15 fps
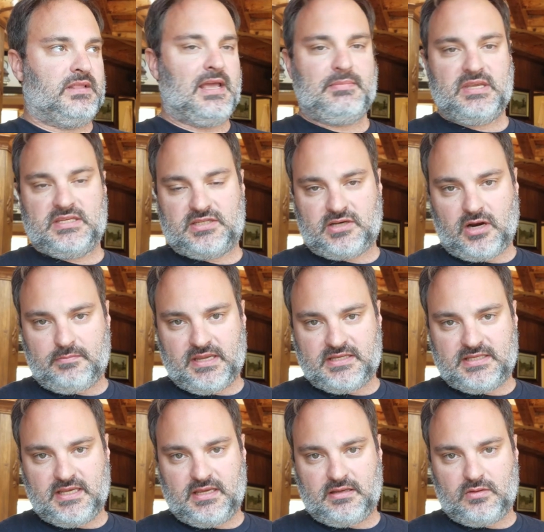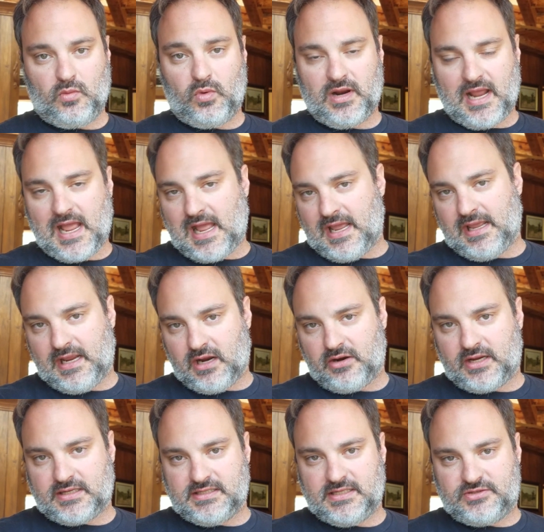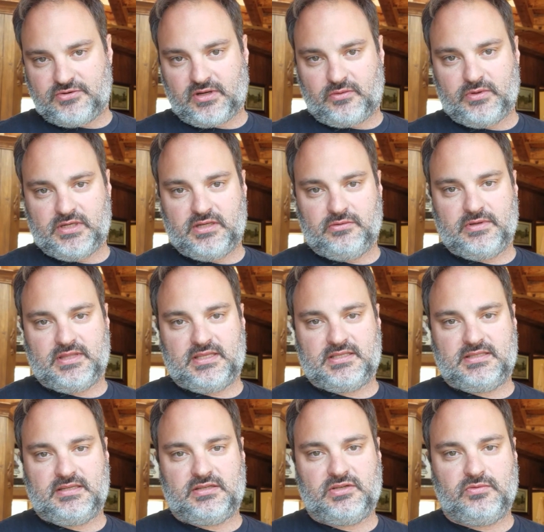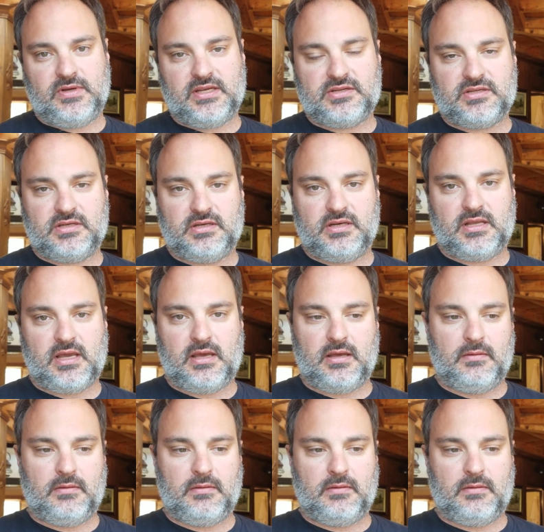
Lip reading: let me start by saying what I, Eric Dietrich, would do in this situation.